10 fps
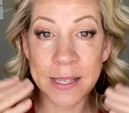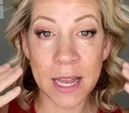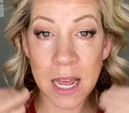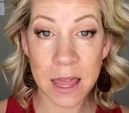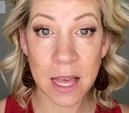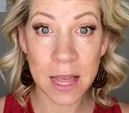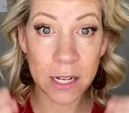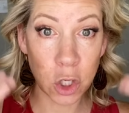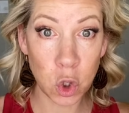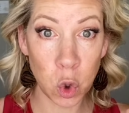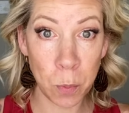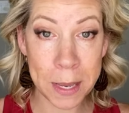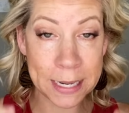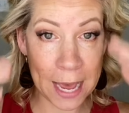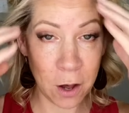anything that's
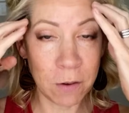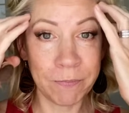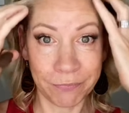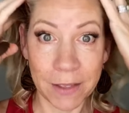drooping down,